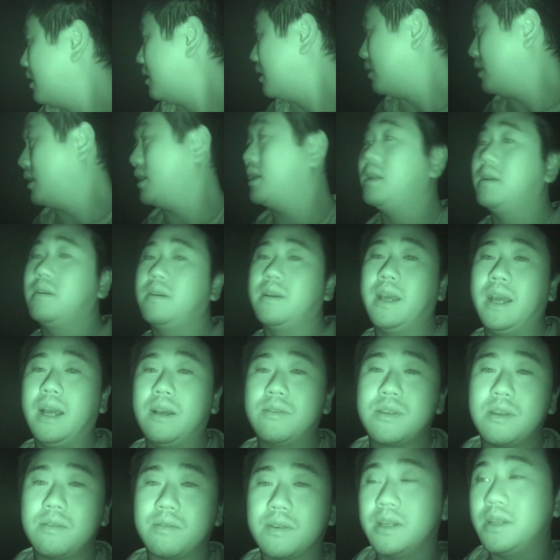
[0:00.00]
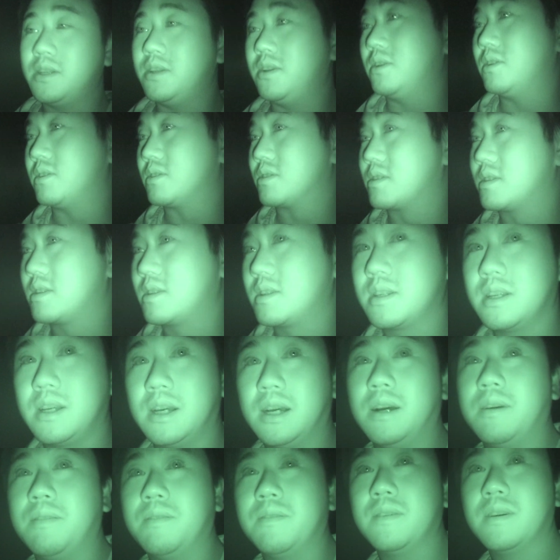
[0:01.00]
Well, I have some good news.
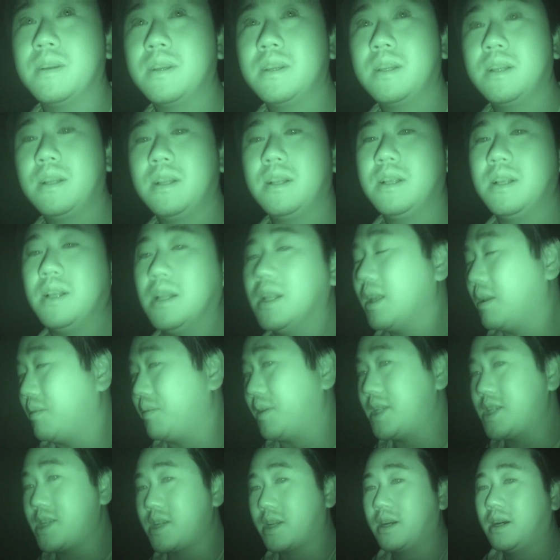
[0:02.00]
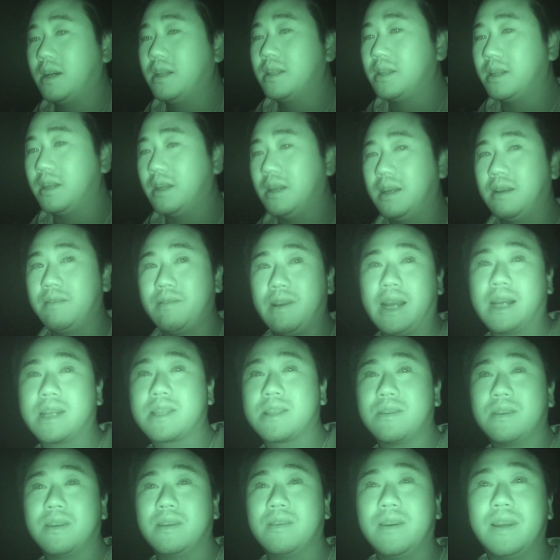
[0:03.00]
Um, Michi called
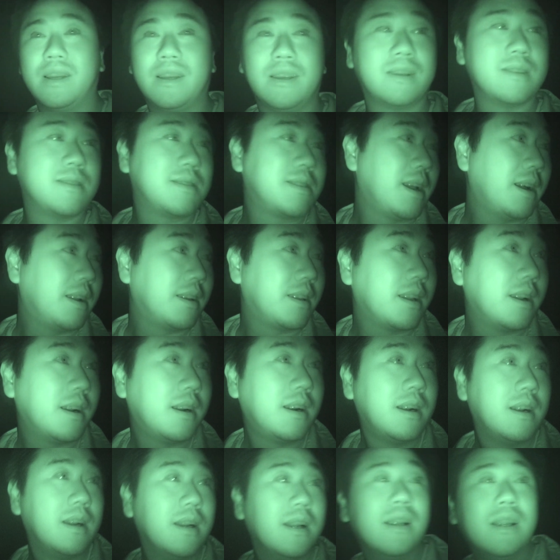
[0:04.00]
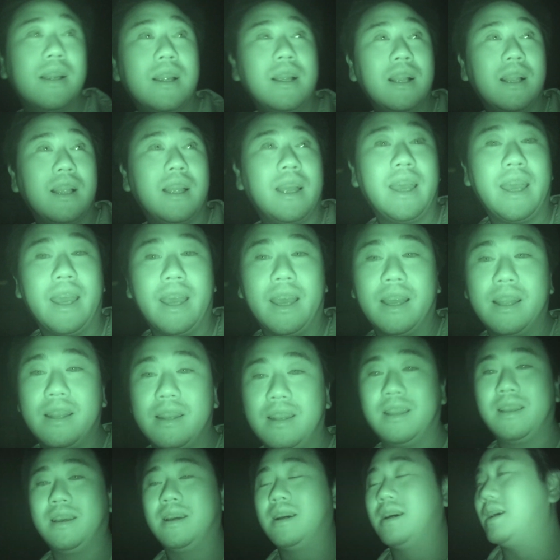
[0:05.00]
Max when he was down here,
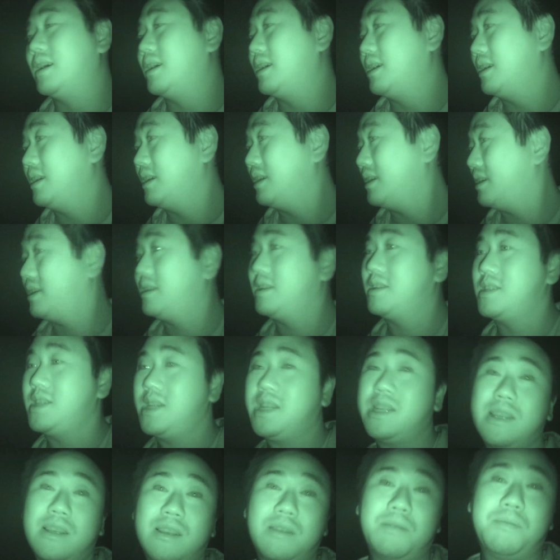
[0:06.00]
and uh, she